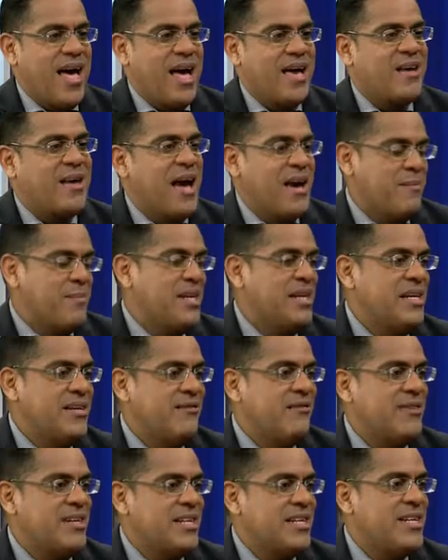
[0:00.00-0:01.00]
I
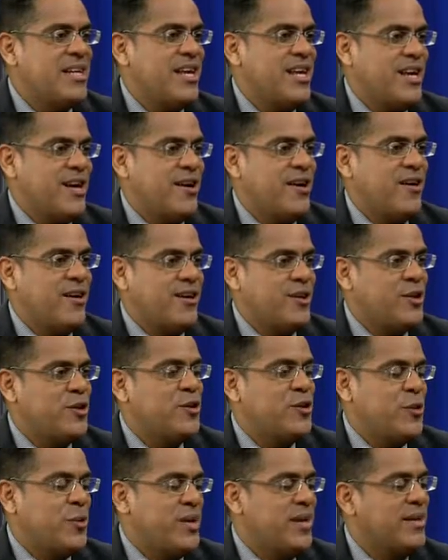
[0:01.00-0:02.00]
believe that
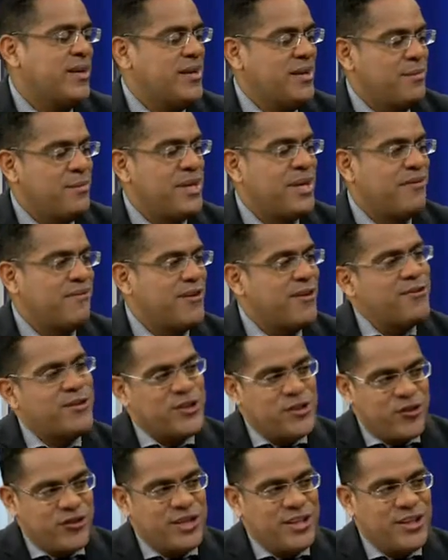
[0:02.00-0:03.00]
they're being very
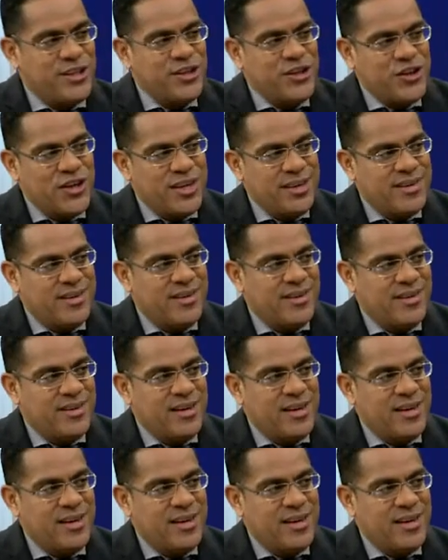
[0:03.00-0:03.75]
strategic.